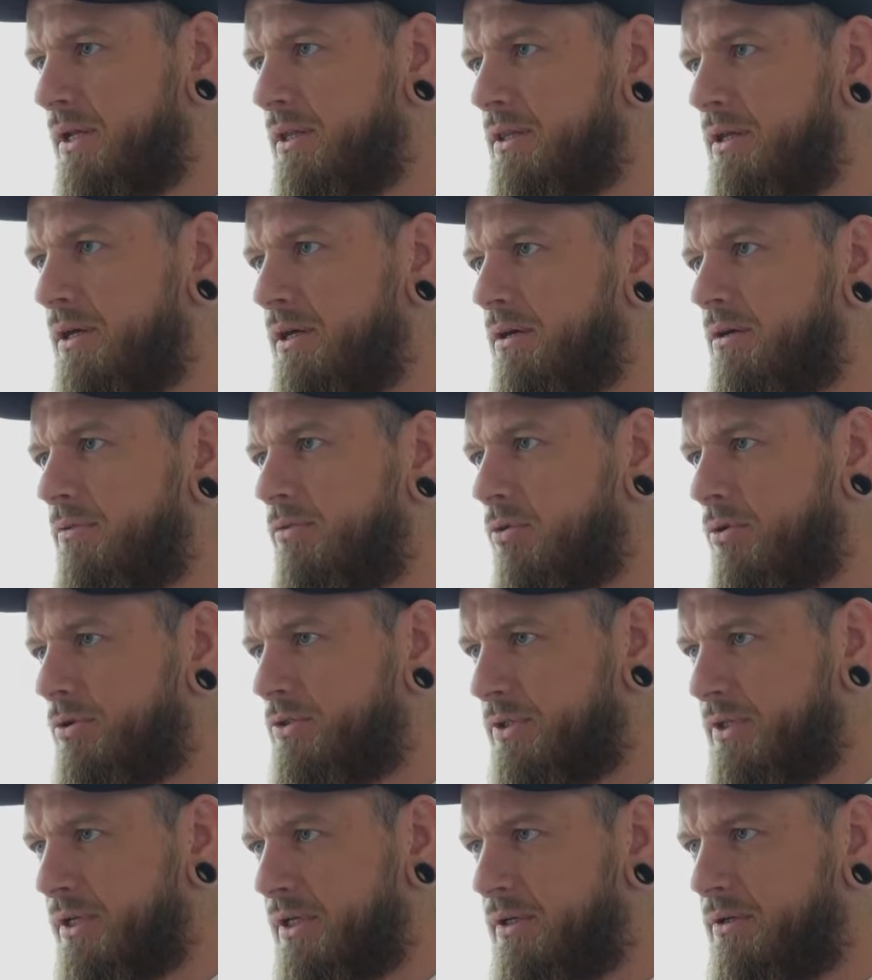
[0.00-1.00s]
anything, of
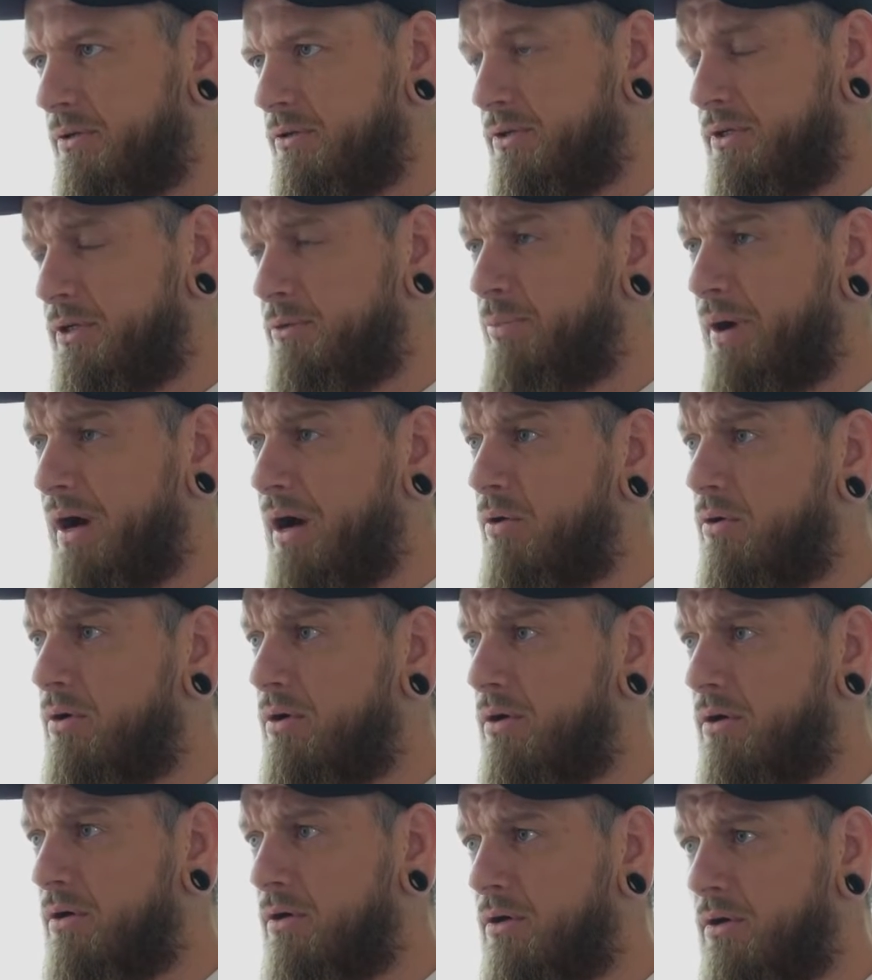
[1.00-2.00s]
course you need you need power.
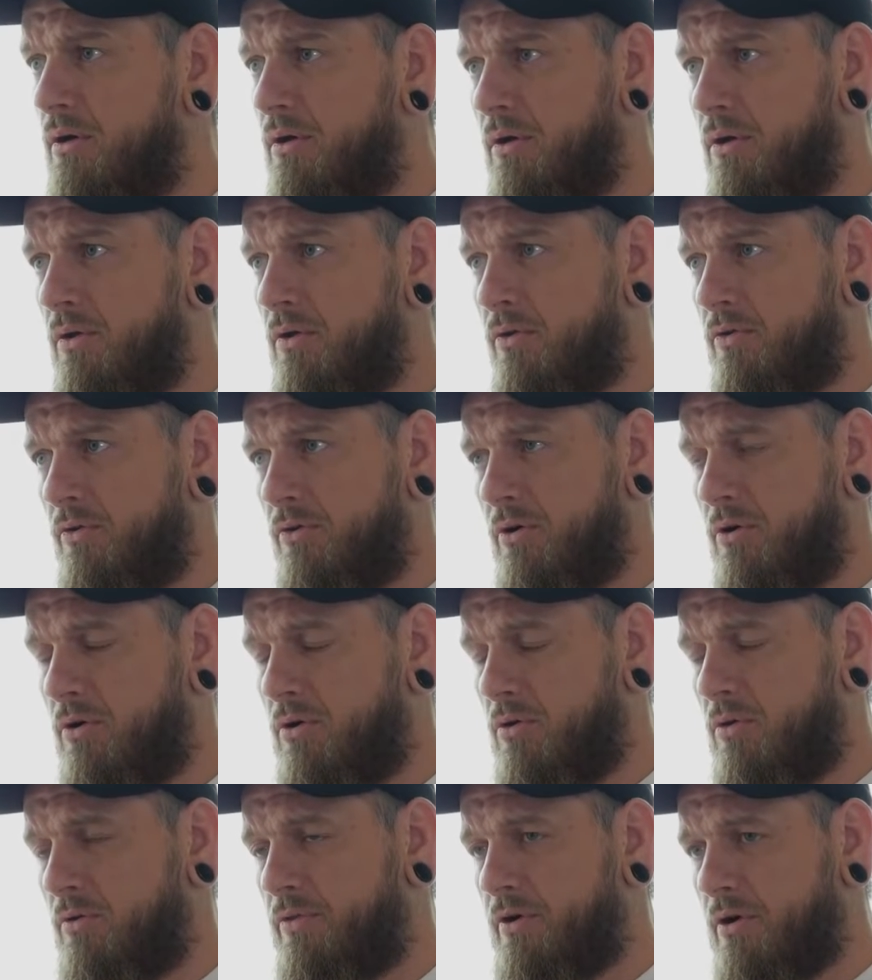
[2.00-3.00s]
Mm -hmm.
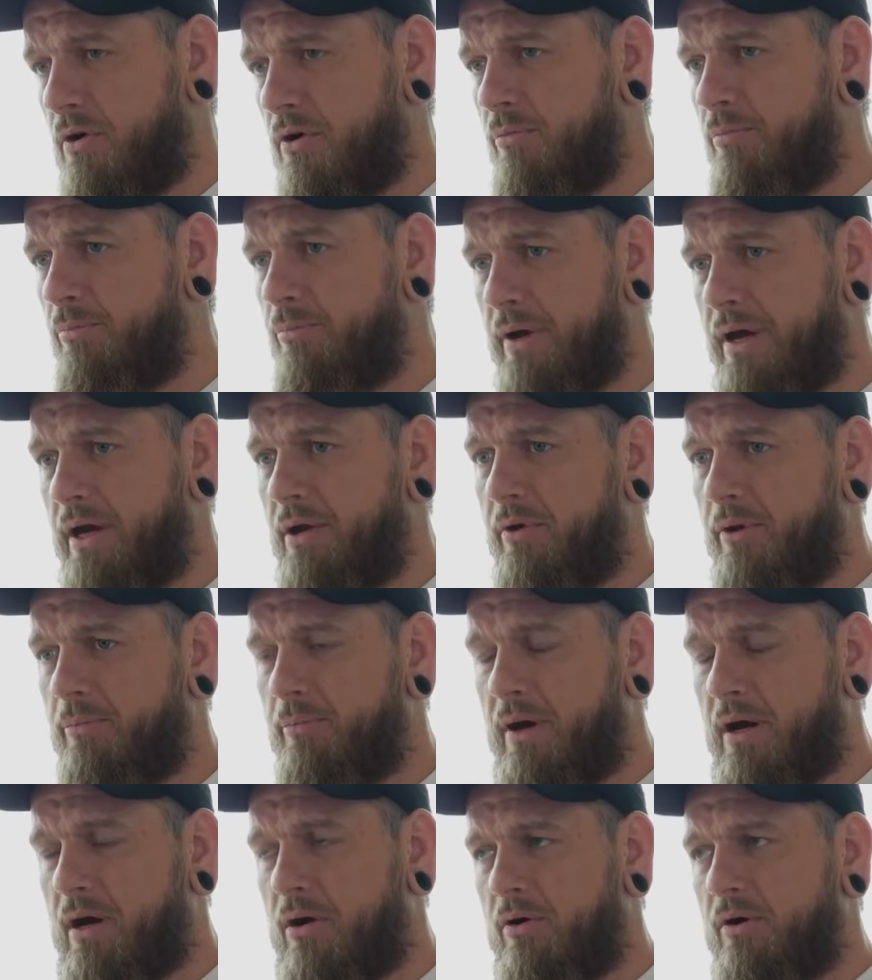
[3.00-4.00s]
So there are battery
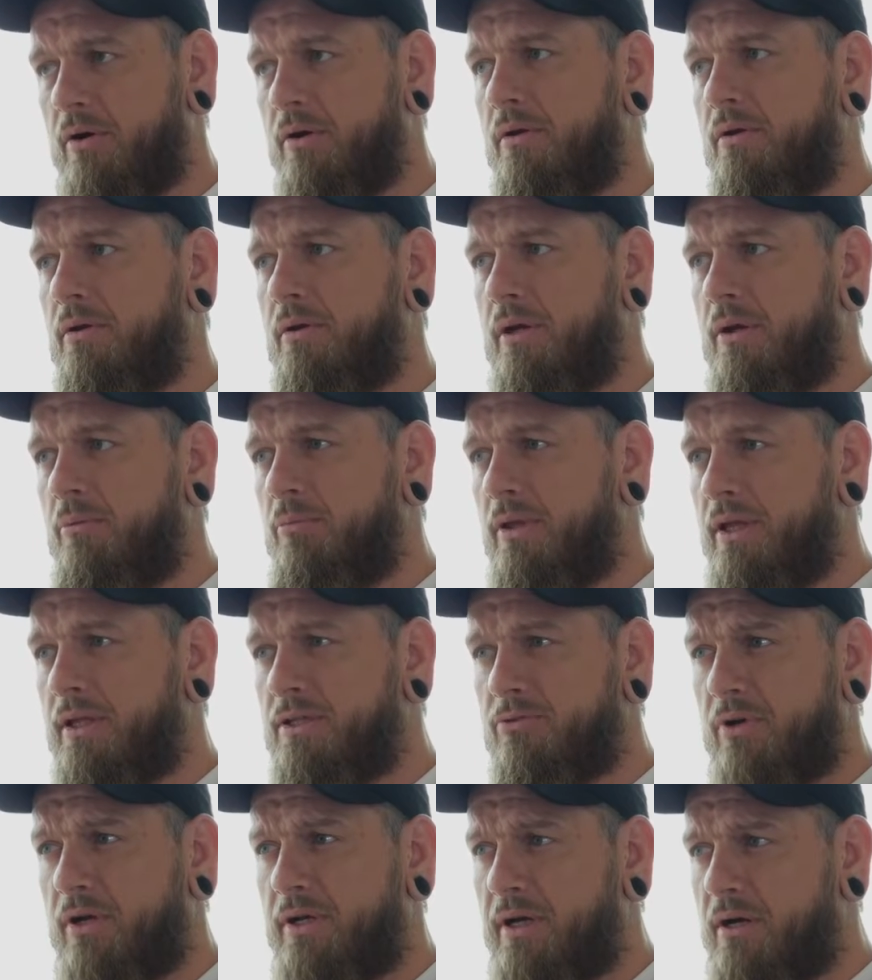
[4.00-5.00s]
powered
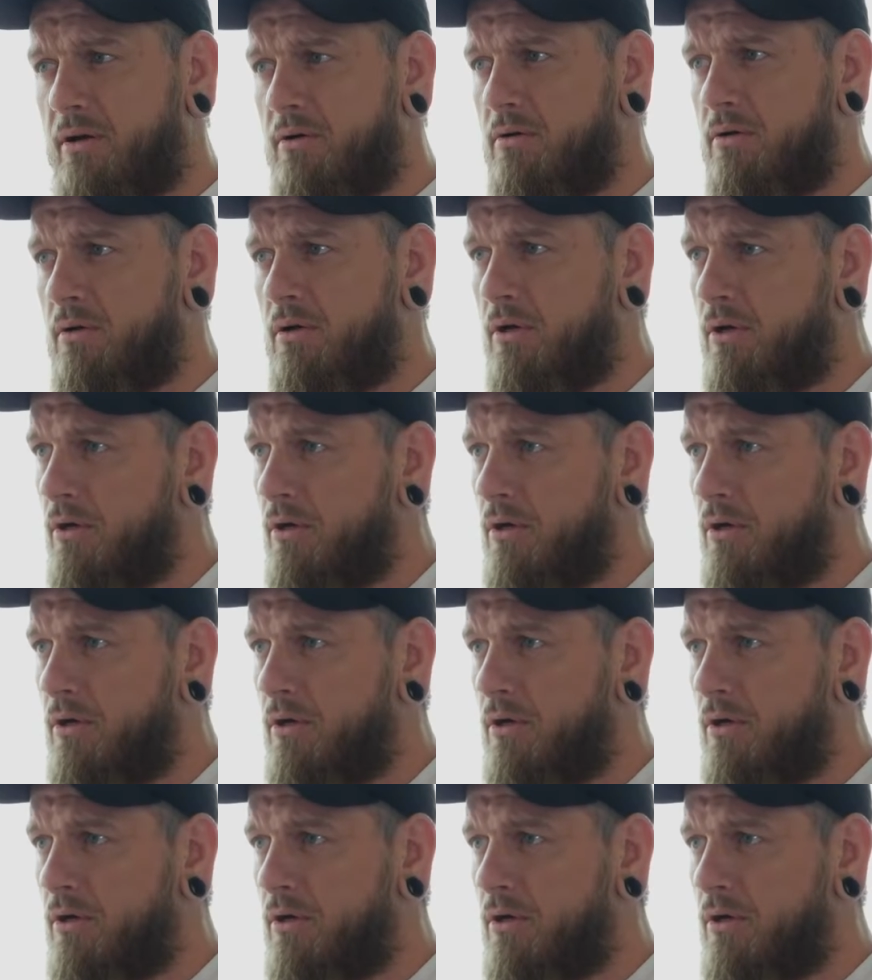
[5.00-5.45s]
implants right now,